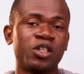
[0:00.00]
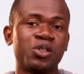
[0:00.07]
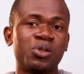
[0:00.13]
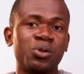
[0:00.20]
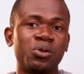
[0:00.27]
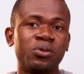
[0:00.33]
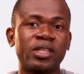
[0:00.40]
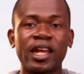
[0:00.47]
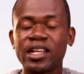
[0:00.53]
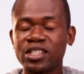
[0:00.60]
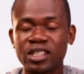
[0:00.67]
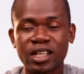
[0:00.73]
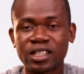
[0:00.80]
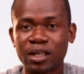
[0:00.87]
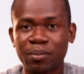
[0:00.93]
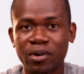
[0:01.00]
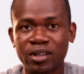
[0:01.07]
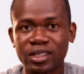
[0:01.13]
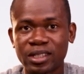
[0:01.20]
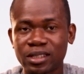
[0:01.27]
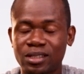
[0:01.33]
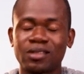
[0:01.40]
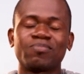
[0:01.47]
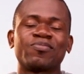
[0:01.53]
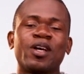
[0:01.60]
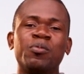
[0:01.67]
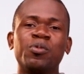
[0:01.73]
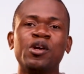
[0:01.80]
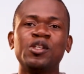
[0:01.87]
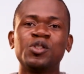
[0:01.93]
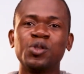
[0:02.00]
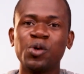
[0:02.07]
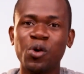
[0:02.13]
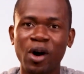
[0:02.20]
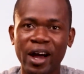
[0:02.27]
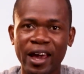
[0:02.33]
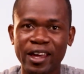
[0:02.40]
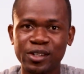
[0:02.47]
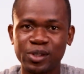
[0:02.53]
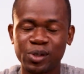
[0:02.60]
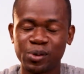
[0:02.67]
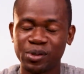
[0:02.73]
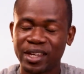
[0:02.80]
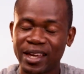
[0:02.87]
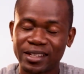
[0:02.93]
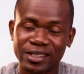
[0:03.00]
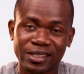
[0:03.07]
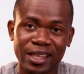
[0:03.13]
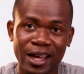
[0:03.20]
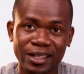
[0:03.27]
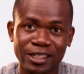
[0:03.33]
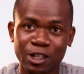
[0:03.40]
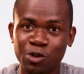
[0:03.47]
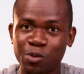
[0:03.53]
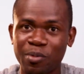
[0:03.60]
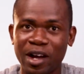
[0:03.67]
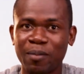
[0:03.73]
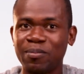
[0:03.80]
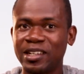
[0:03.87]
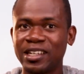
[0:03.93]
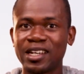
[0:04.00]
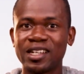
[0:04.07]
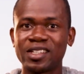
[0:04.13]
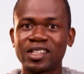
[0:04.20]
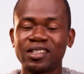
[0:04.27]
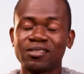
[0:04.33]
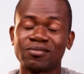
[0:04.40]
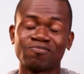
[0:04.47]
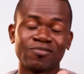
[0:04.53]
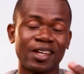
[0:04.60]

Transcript: So that is just about it. I'm going to go ahead to get started with my application,